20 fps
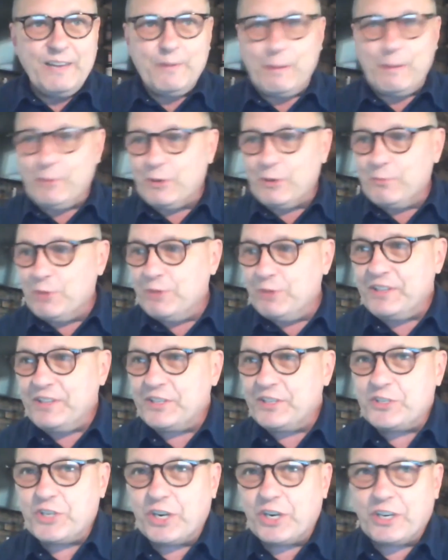remember the movie
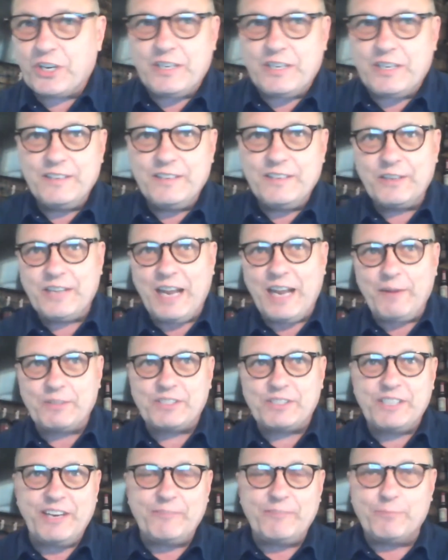The Jerk, okay,
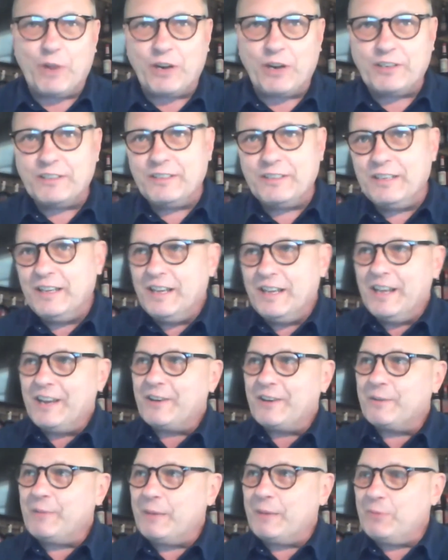with Steve Martin?
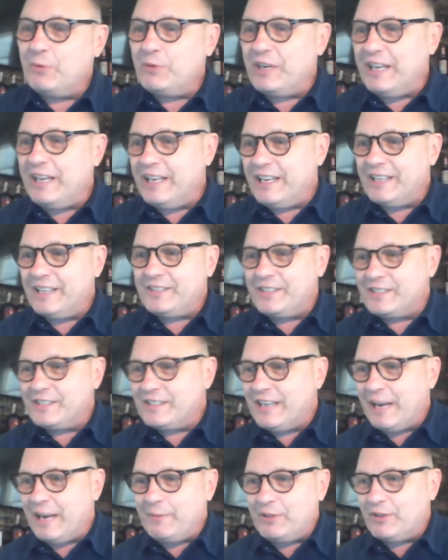Remember when he gets
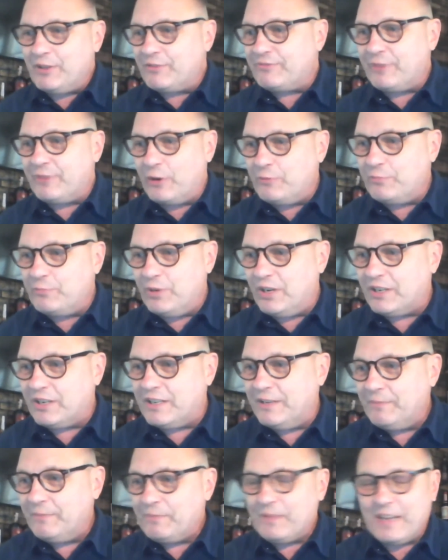his name in the phone
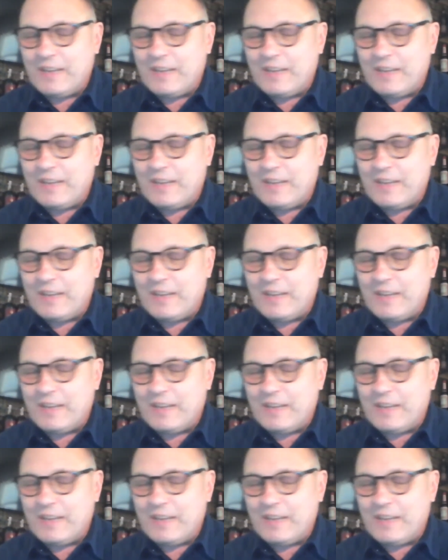book?